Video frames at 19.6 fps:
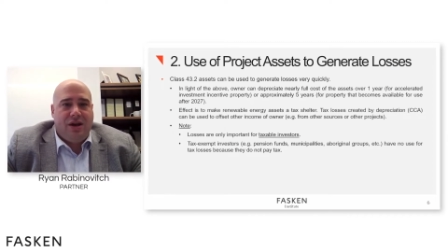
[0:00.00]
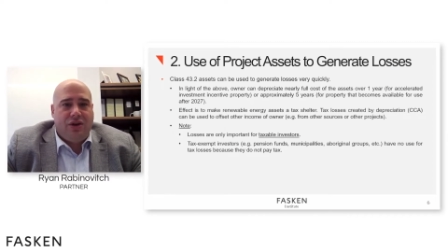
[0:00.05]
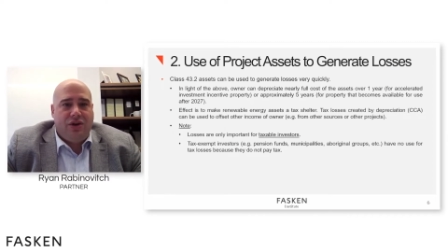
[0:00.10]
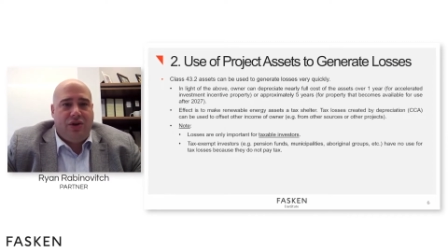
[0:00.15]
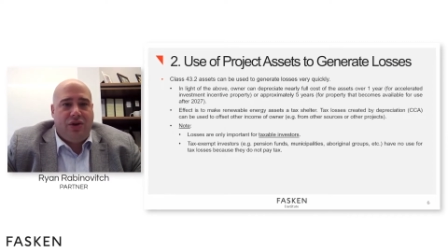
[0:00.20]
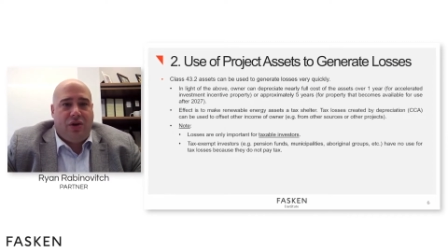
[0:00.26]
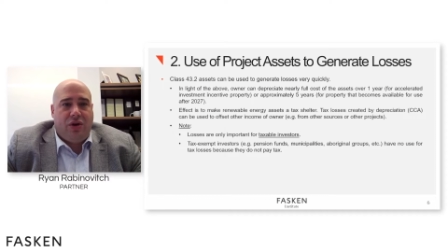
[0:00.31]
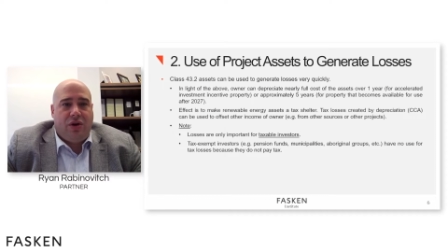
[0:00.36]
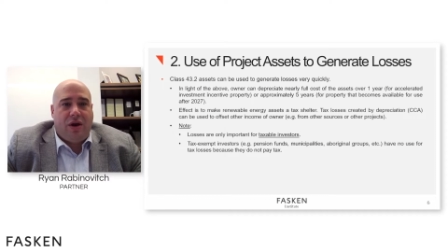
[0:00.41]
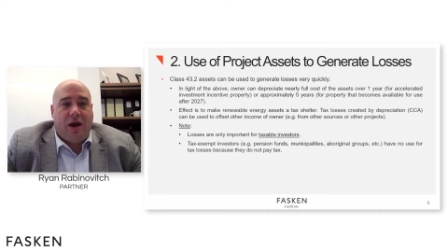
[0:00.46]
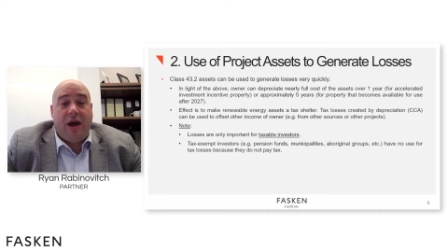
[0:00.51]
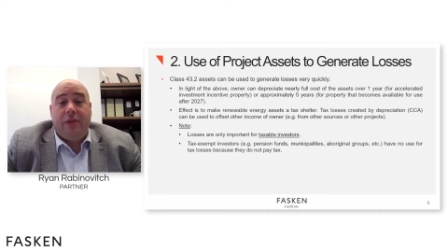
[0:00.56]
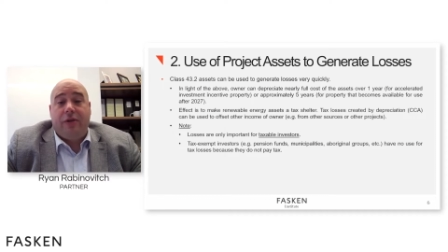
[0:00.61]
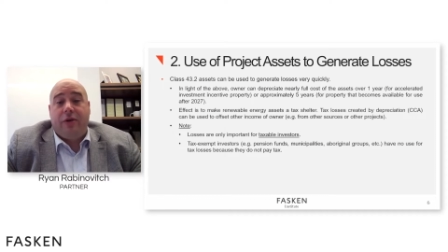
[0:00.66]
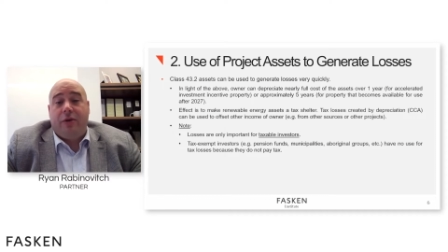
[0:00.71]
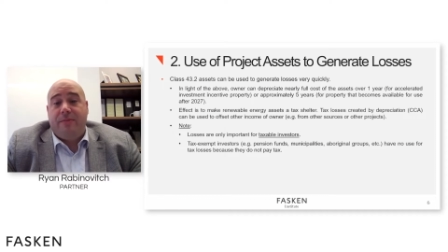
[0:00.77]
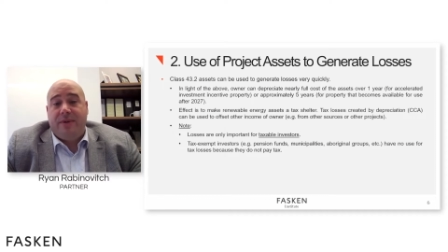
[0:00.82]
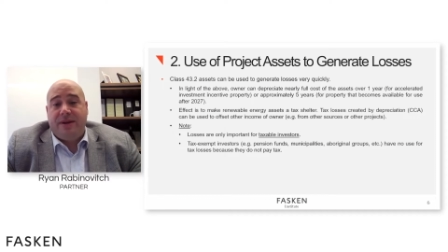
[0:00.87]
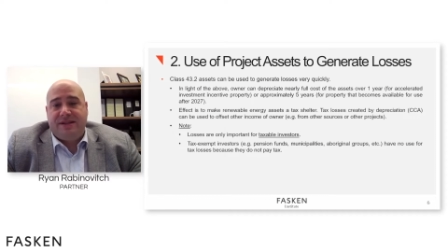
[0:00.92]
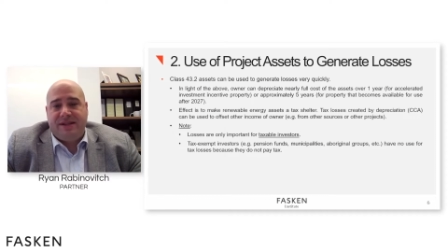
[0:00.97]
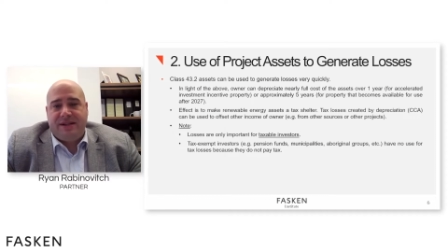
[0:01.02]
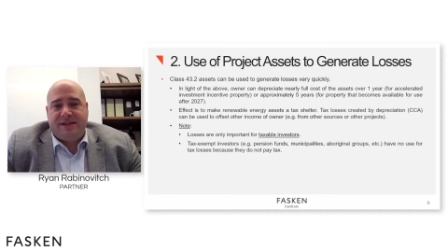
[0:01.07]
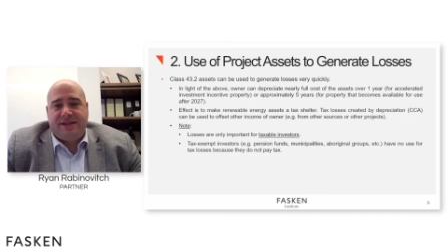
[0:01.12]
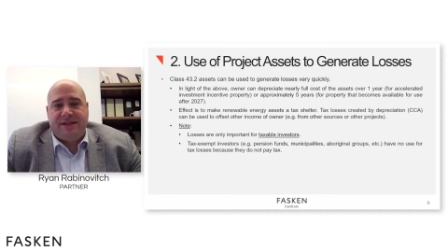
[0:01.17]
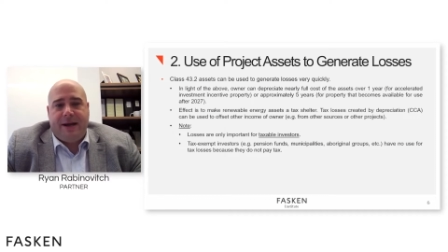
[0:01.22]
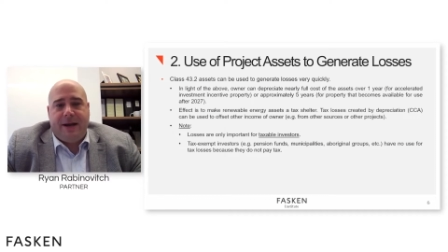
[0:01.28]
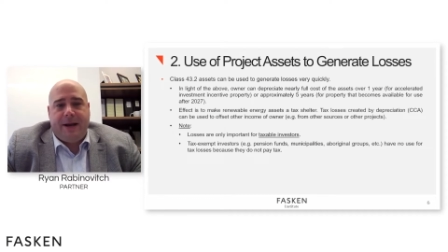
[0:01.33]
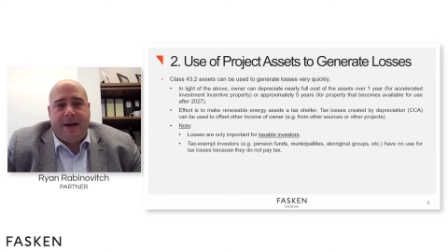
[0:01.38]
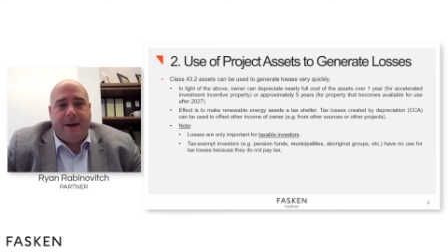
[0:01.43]
your other
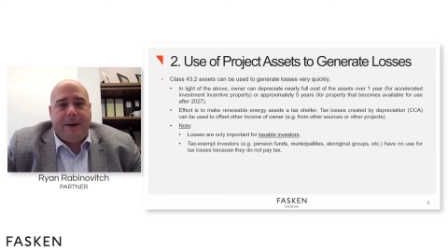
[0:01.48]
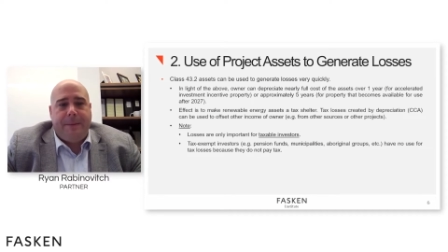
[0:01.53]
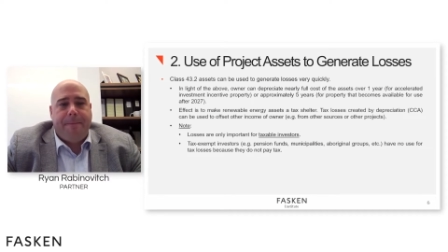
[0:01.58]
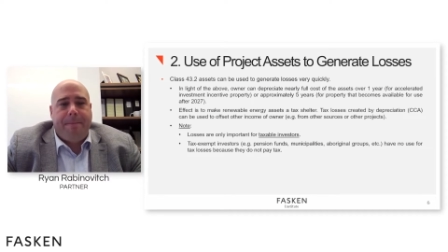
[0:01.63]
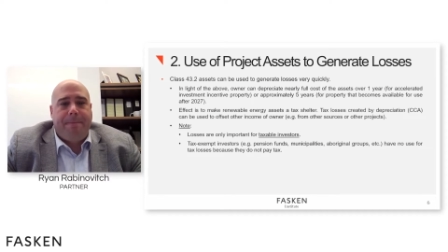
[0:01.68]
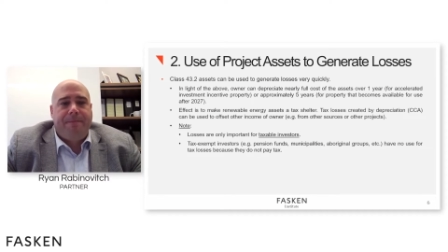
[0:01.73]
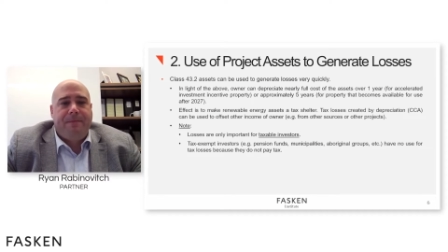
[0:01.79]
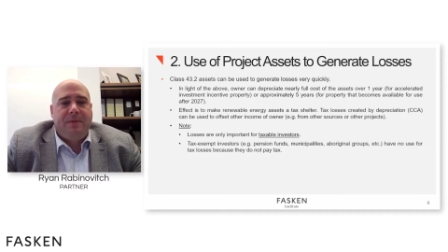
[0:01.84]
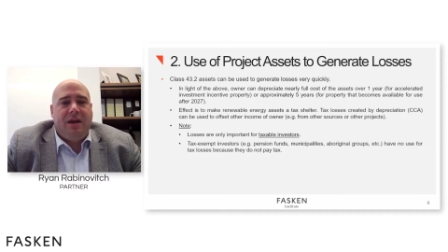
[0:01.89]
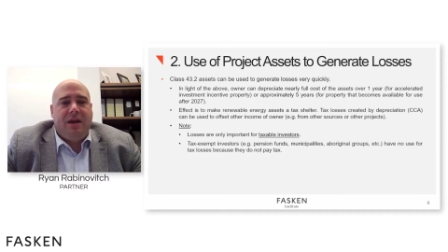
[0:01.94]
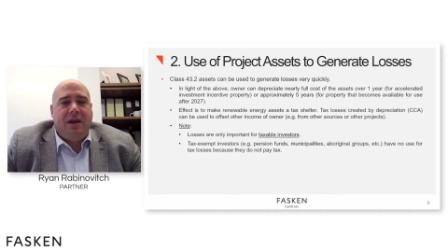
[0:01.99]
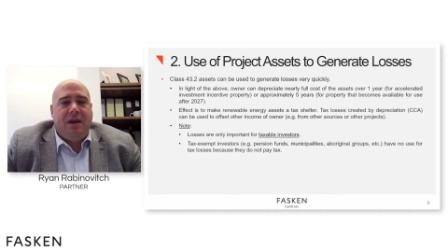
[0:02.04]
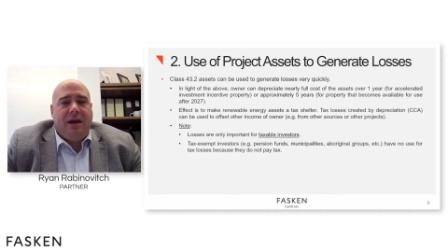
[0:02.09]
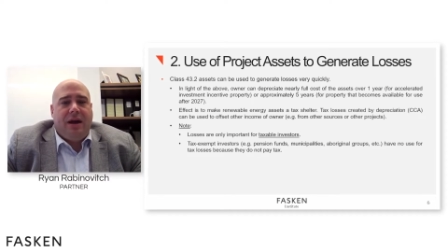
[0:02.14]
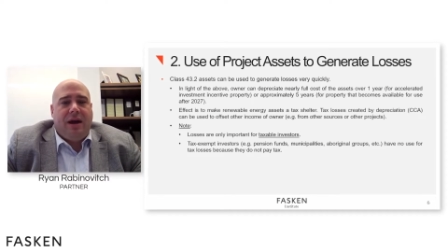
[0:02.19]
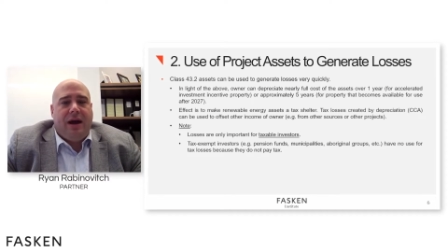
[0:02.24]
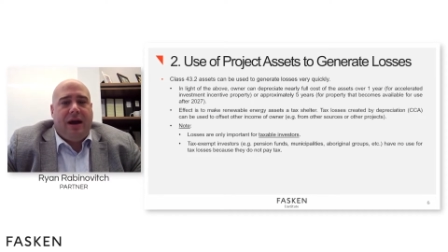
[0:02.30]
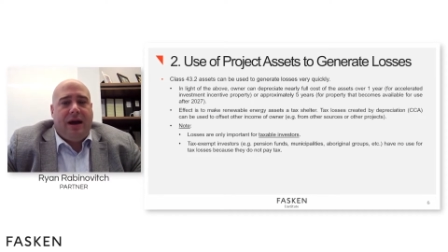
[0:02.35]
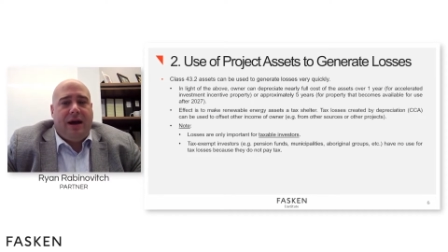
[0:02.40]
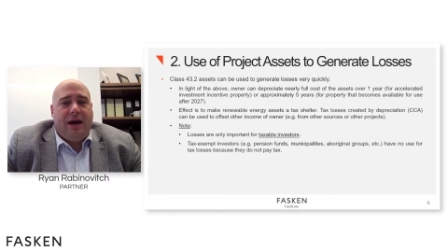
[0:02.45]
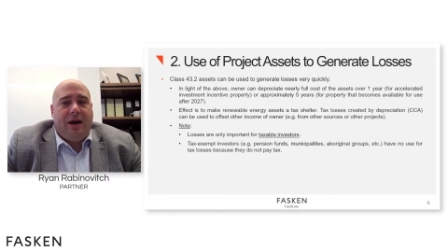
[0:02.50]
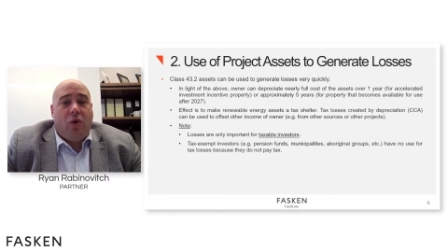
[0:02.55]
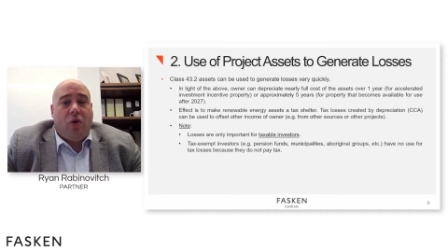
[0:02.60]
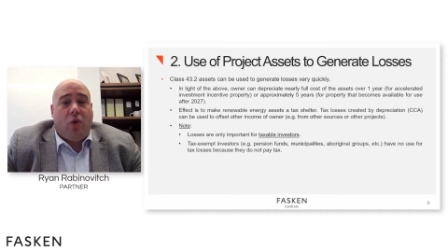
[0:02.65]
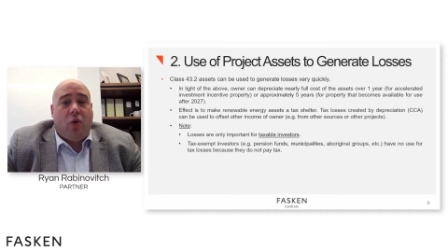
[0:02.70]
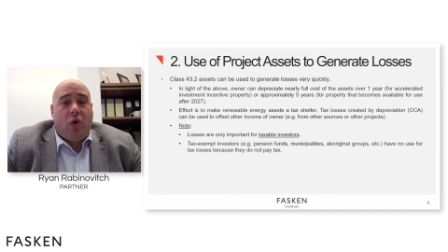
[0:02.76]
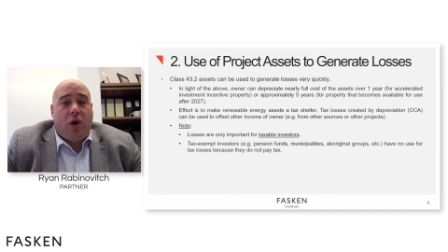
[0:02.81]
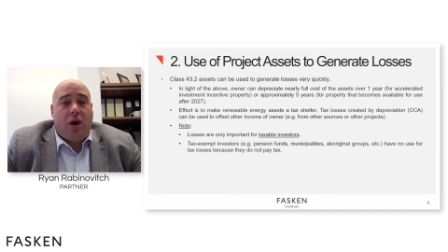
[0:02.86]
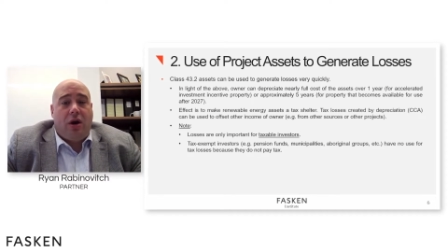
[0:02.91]
business income.
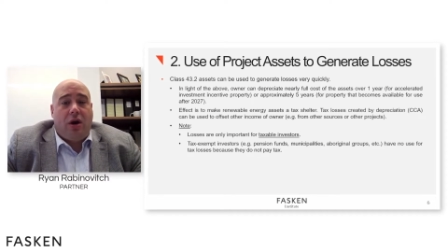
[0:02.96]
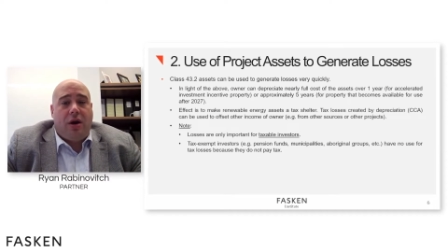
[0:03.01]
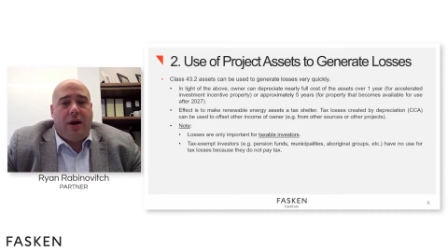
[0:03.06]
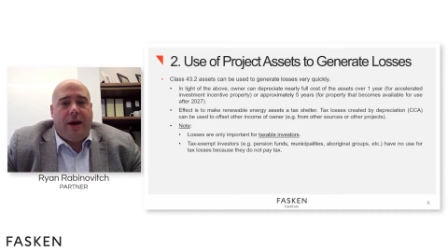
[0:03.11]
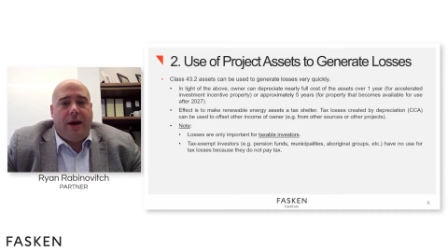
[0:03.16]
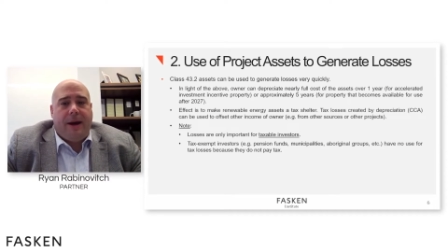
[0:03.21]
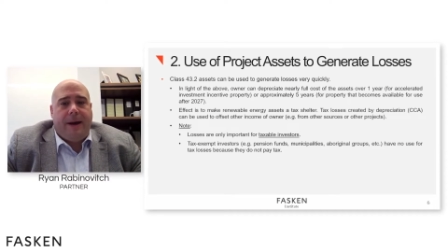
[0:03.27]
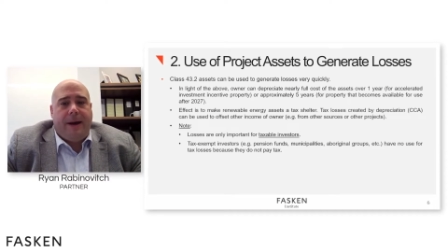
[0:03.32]
Or